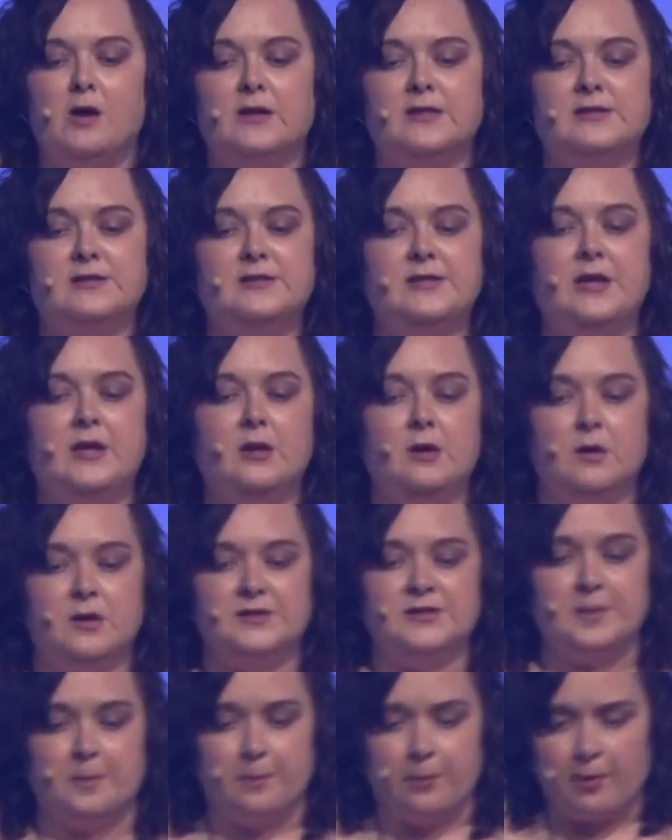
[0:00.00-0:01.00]
Casino
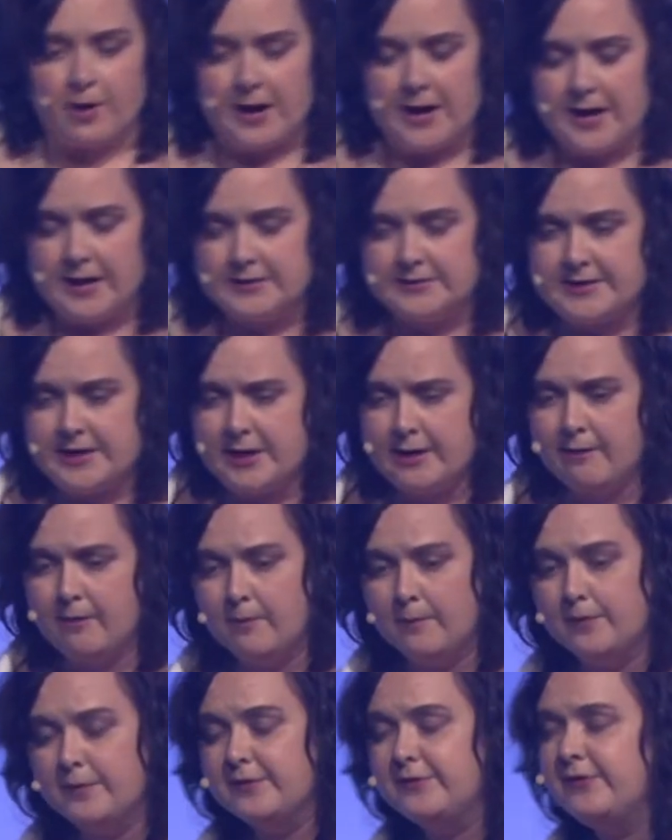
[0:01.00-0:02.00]
as a brand here in
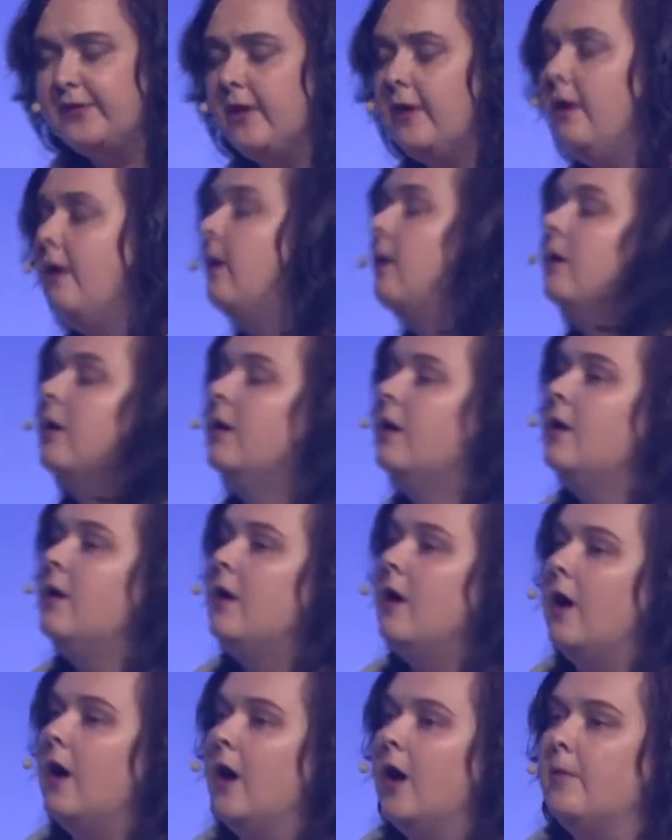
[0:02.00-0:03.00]
Brazil,
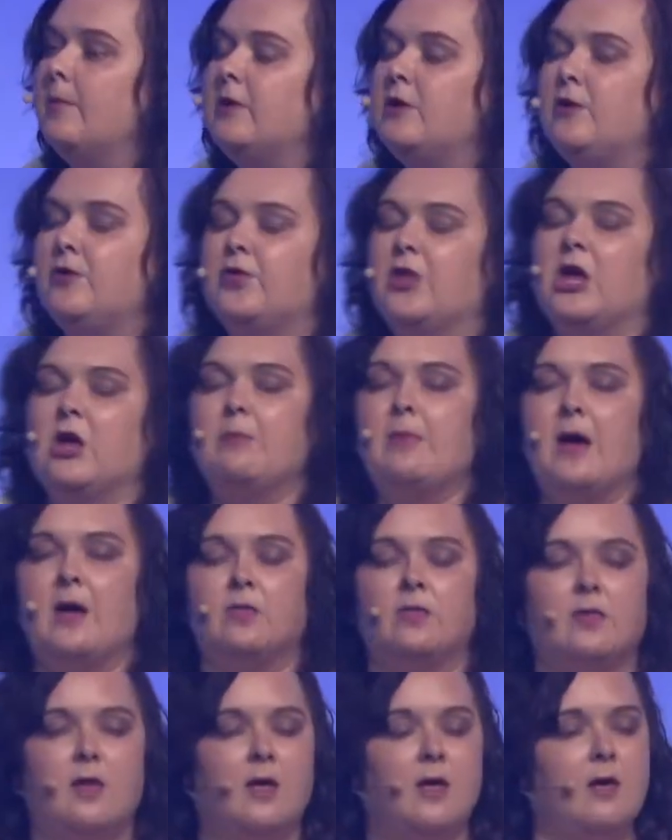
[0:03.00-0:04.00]
um, and you think
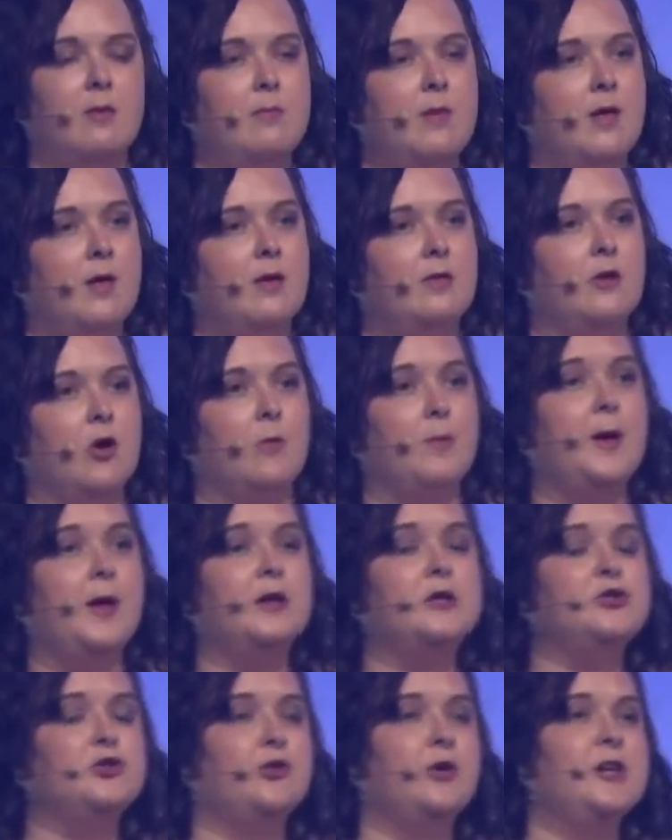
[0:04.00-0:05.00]
about them and their
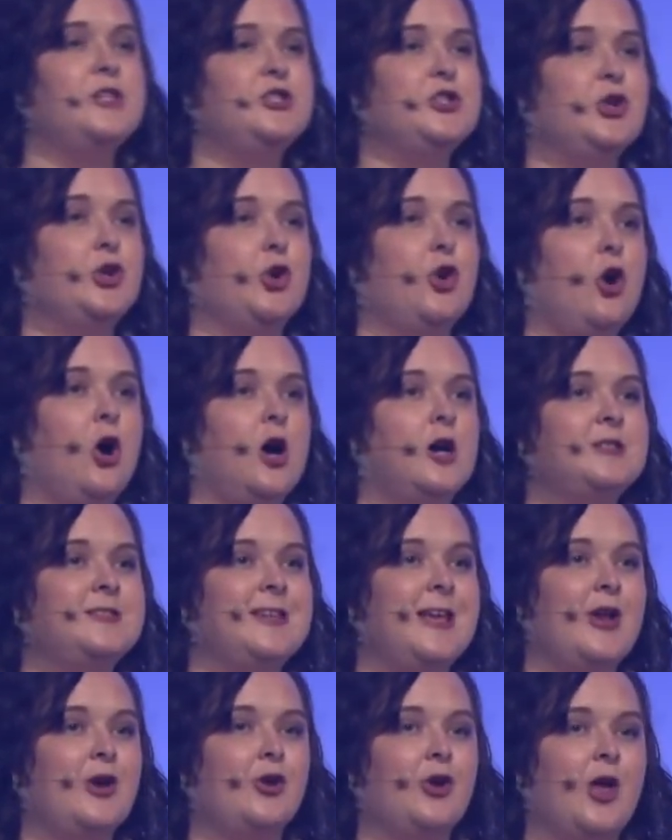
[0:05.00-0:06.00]
penetration across
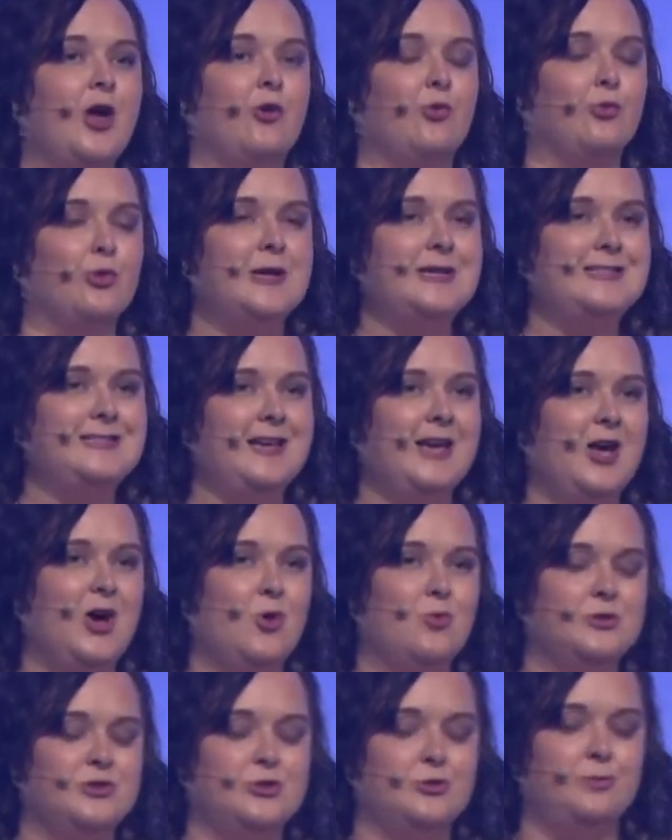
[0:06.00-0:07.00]
internet retail,
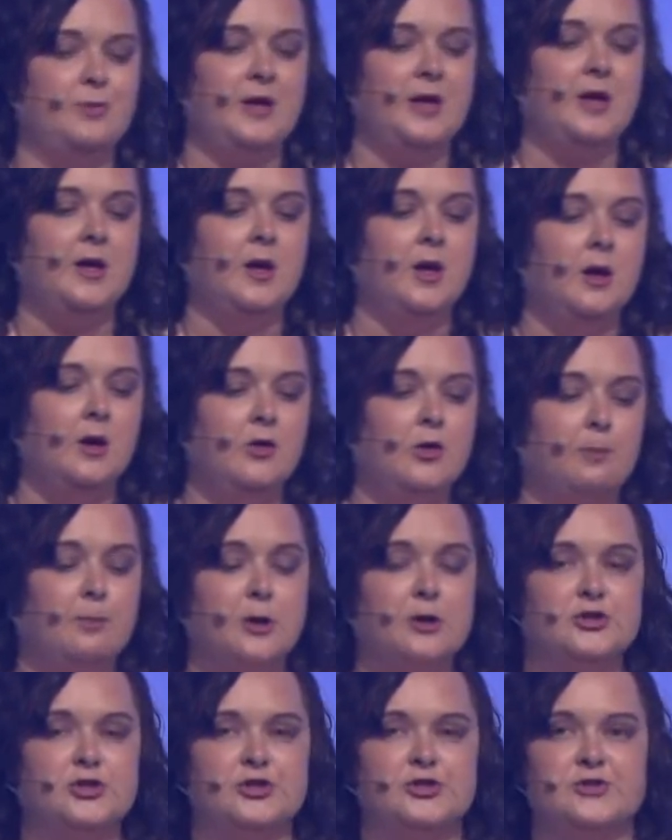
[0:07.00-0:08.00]
which would be the
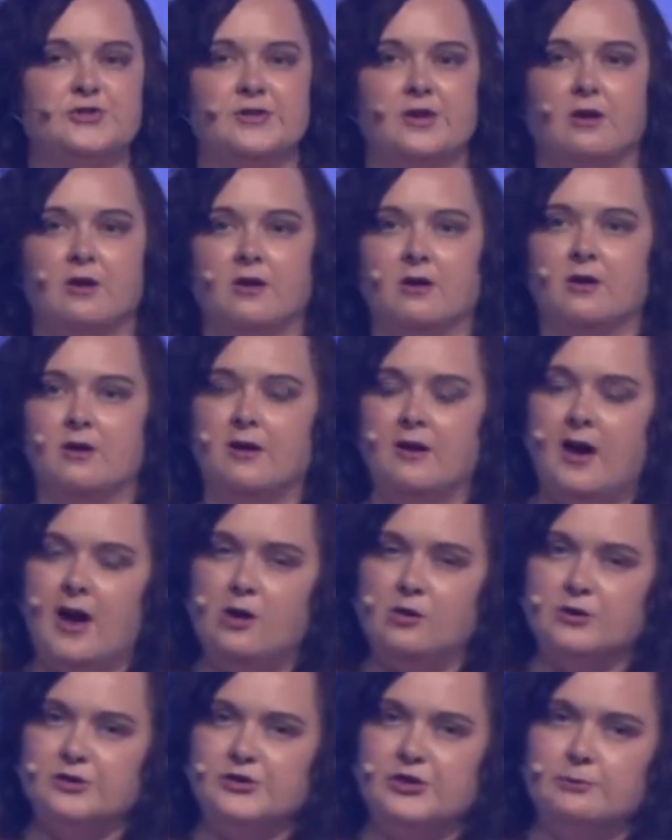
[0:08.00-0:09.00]
purchase or how
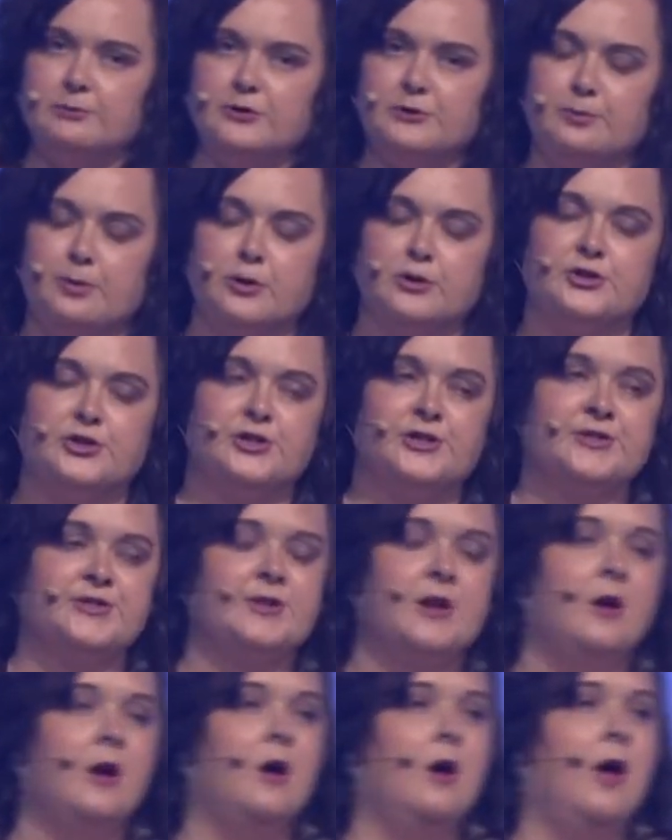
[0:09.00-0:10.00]
consumers purchase
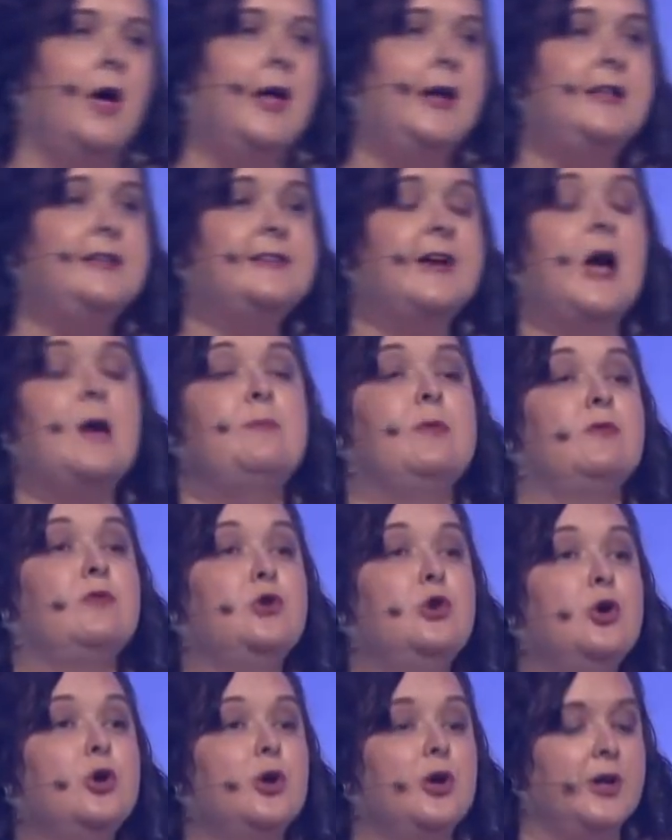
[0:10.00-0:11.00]
any type of
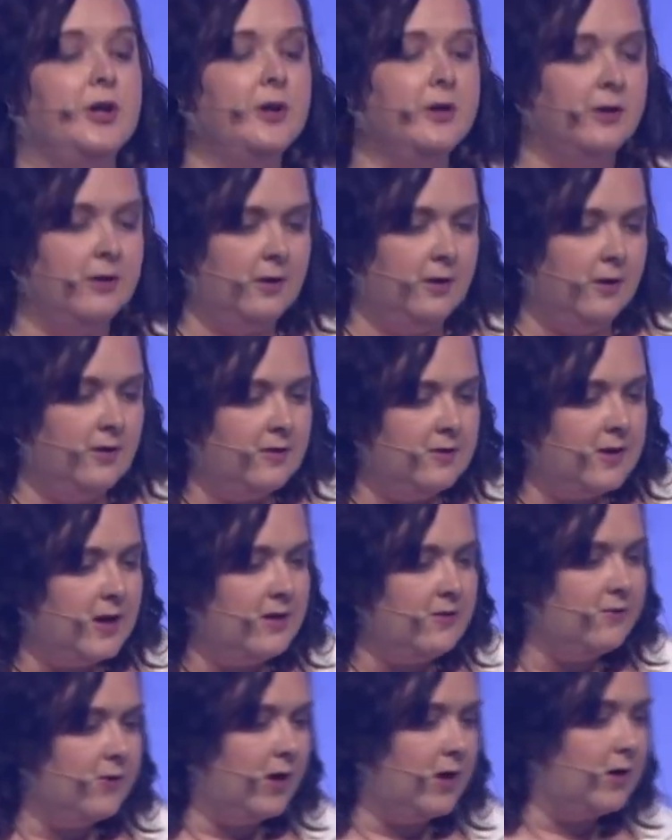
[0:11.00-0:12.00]
good,
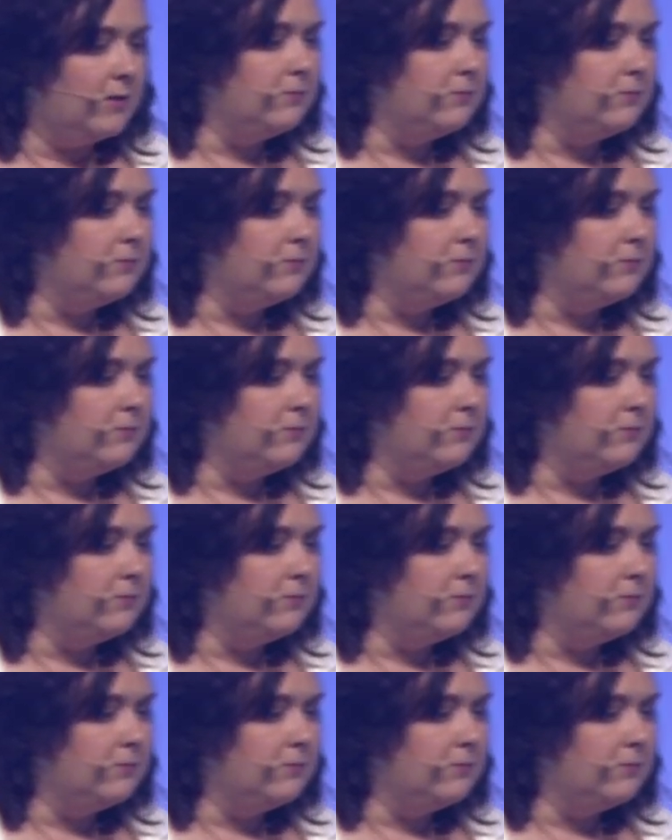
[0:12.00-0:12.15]
they've uh,